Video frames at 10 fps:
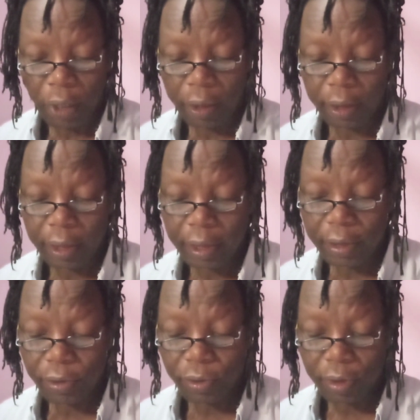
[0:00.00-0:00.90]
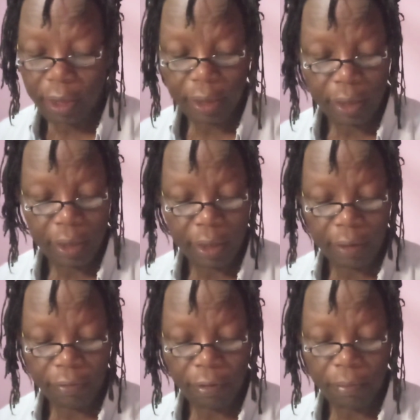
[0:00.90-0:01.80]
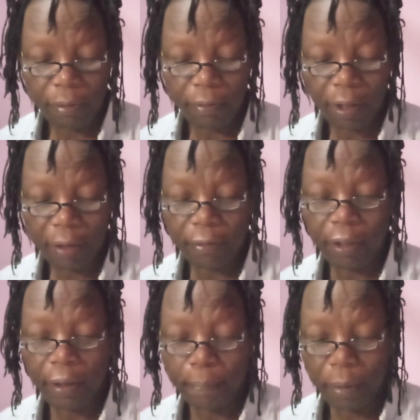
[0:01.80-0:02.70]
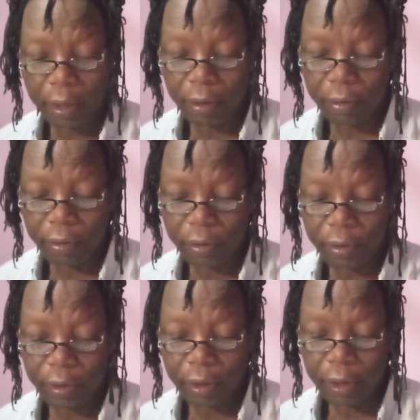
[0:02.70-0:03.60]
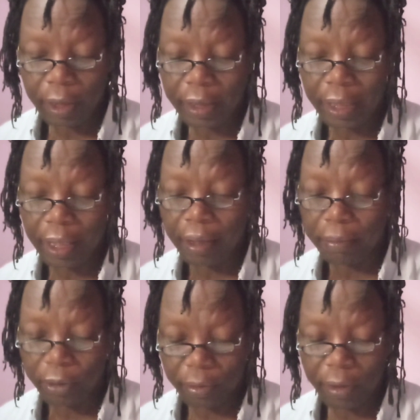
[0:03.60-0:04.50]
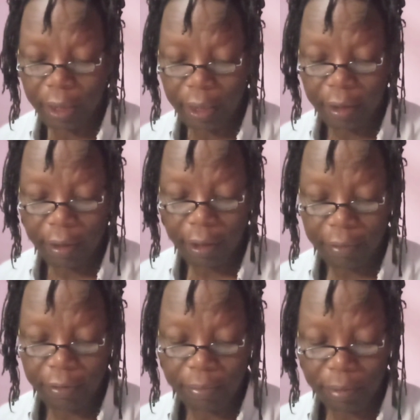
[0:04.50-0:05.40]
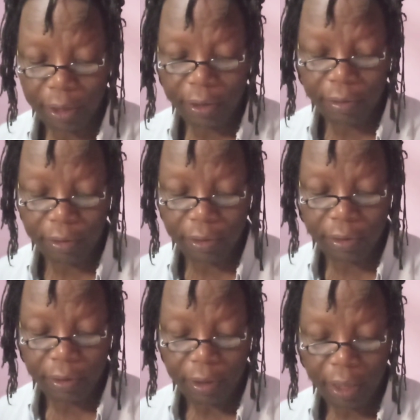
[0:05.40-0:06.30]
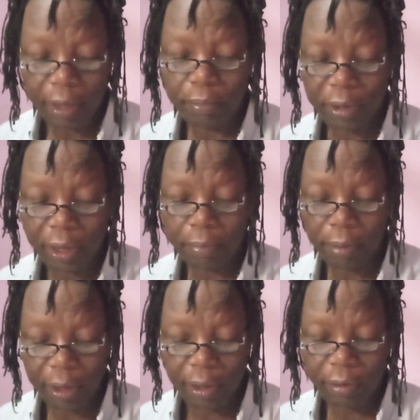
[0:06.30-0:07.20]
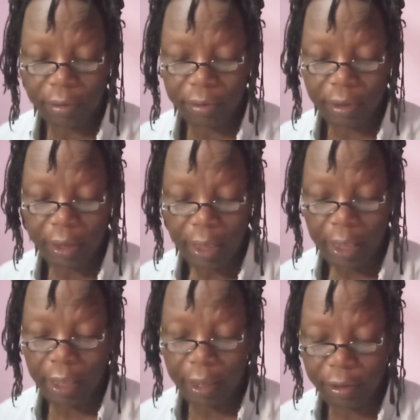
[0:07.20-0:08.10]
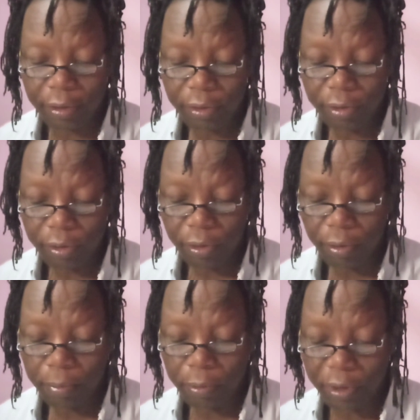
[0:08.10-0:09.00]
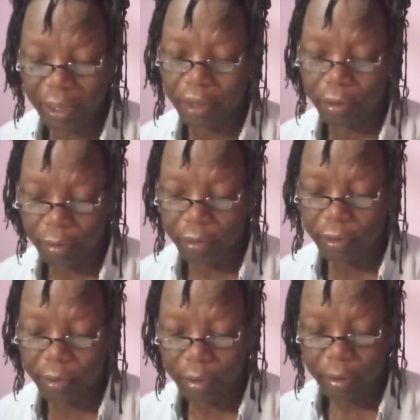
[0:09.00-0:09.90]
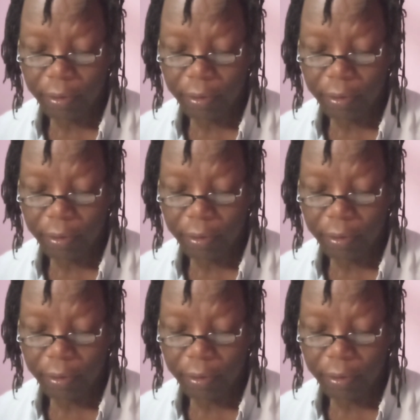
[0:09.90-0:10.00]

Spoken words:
This is usually in the form of alpha particles, that's helium nuclei, alpha particles, and beta particles, electrons or positrons,